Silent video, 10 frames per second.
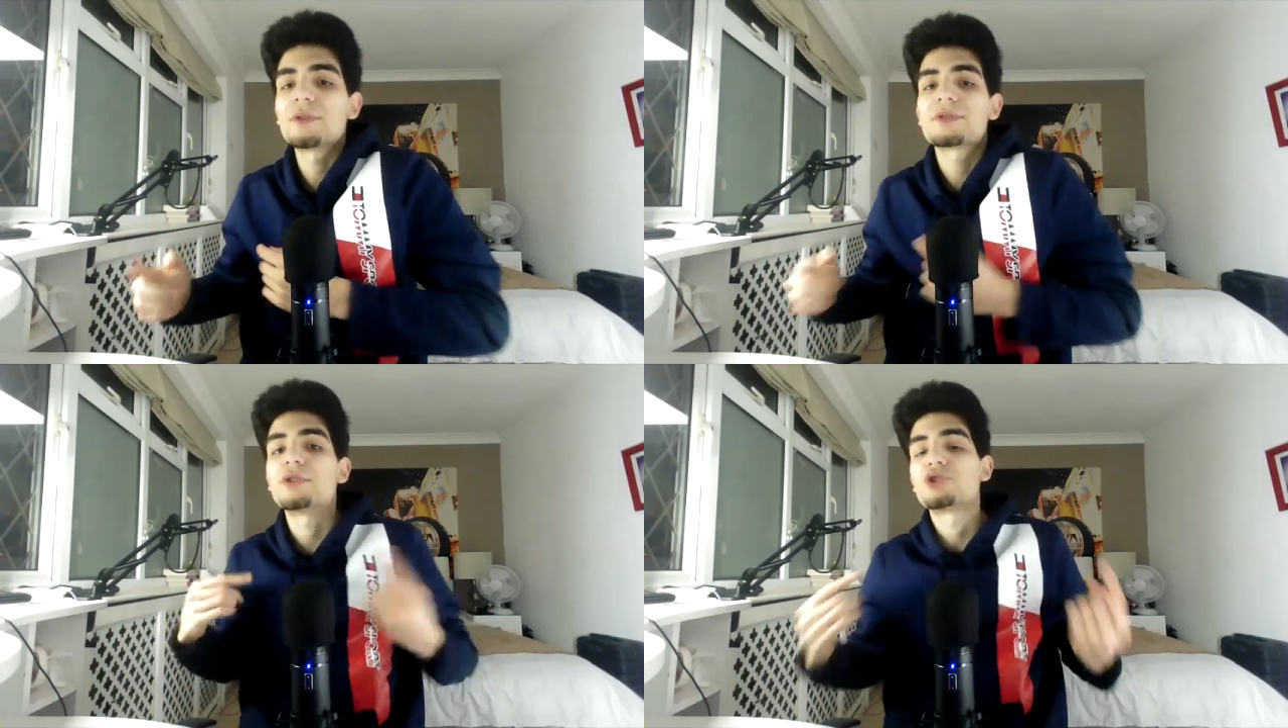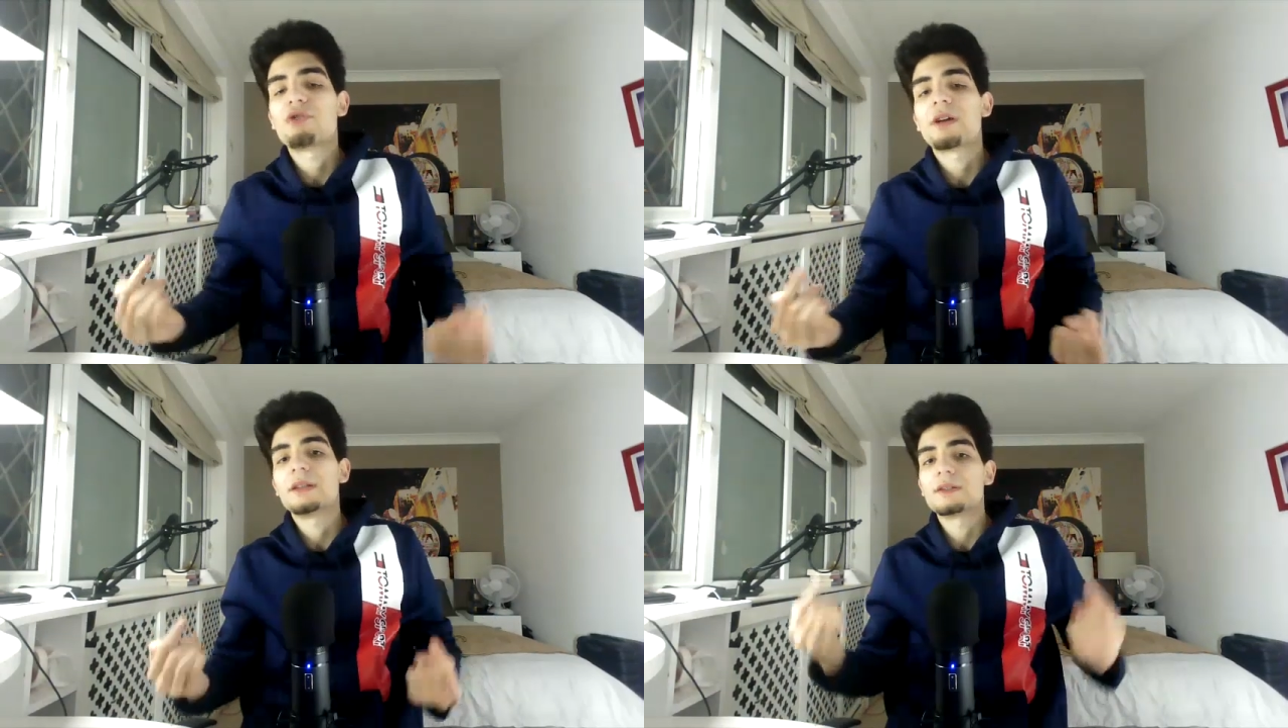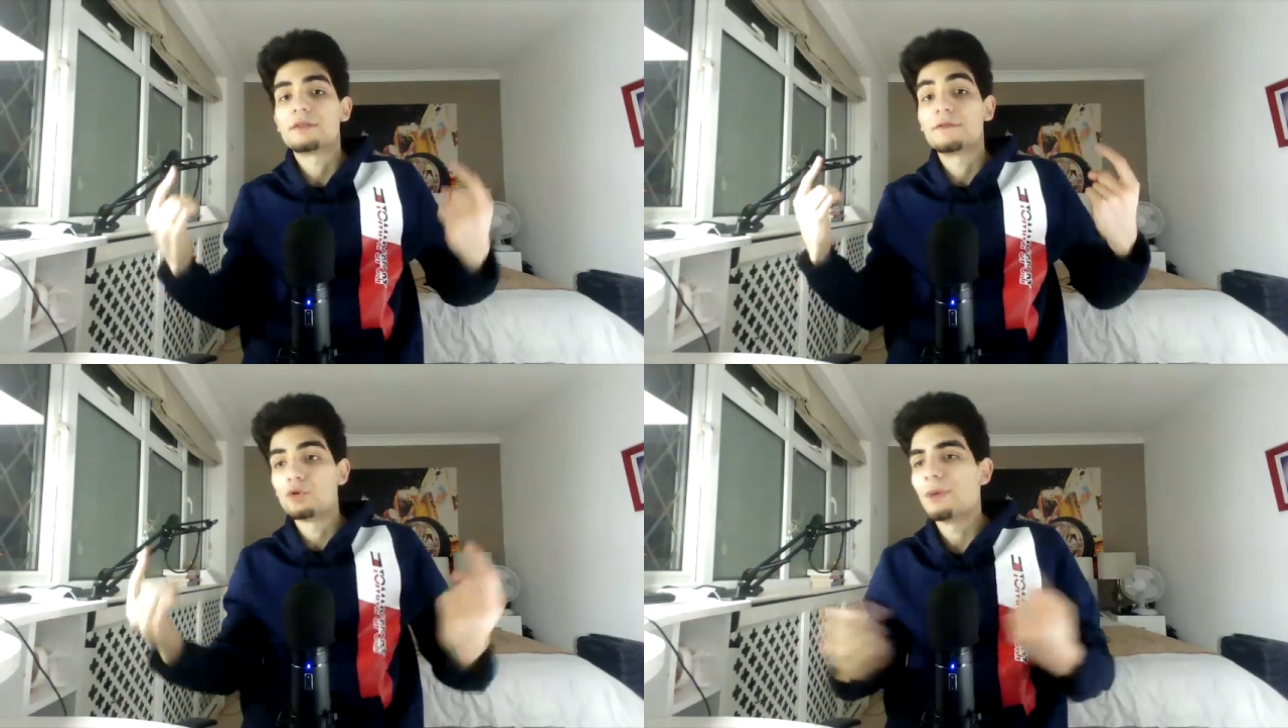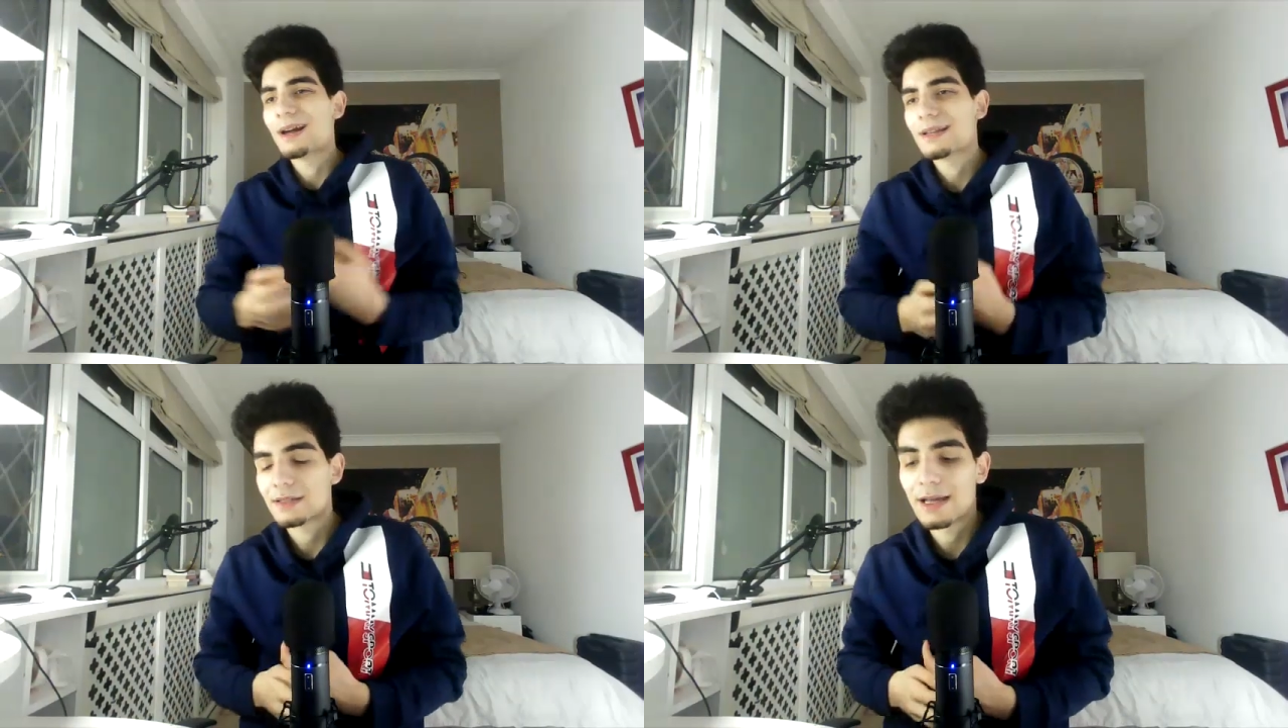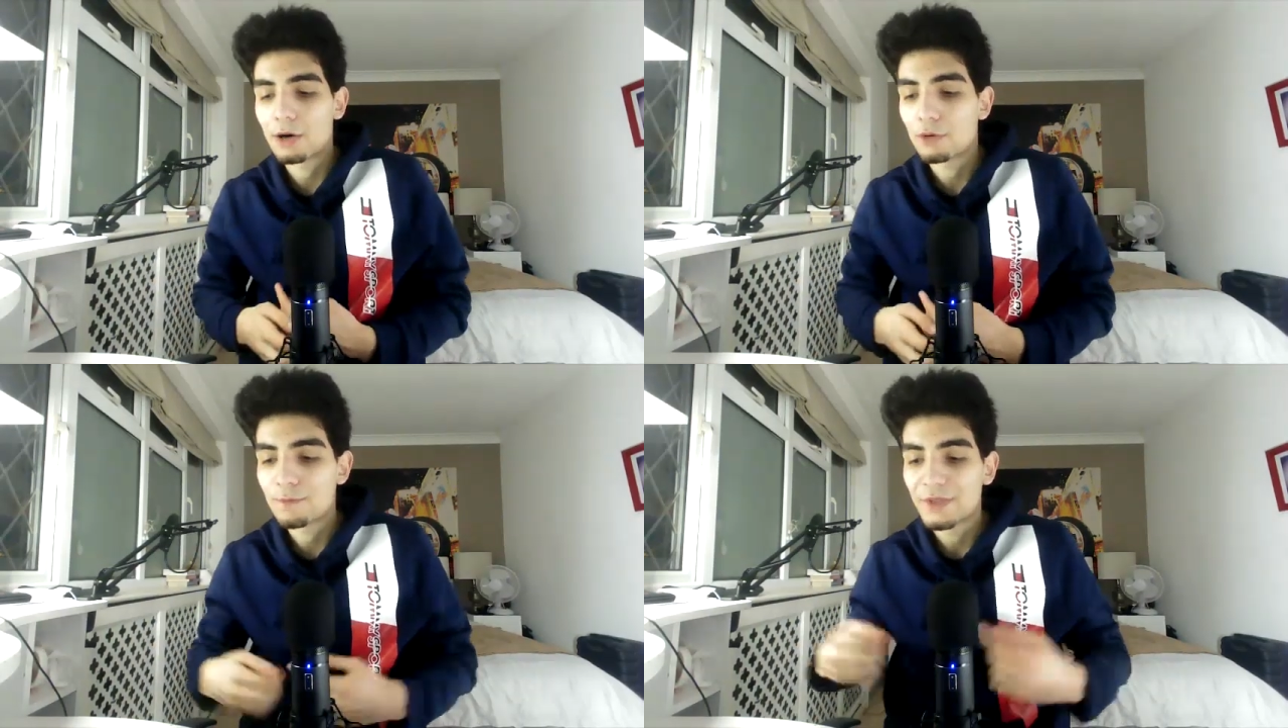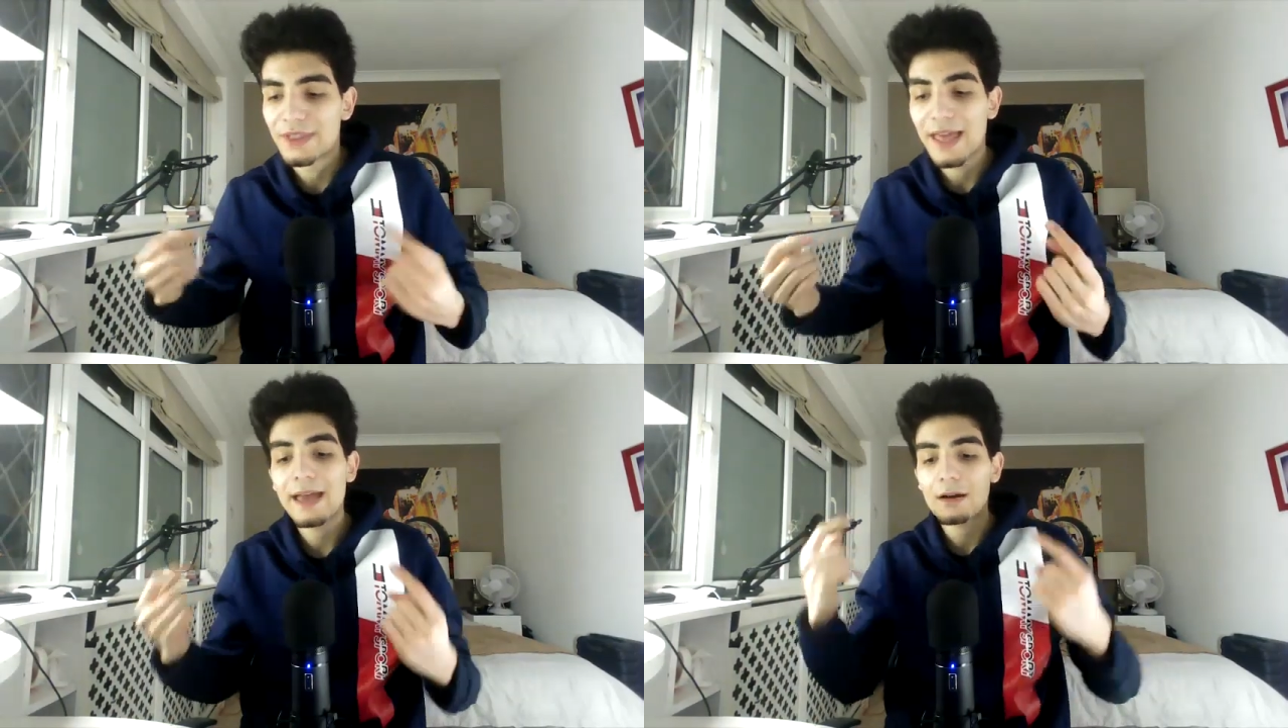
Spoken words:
and Trent as the fullbacks. Now, they're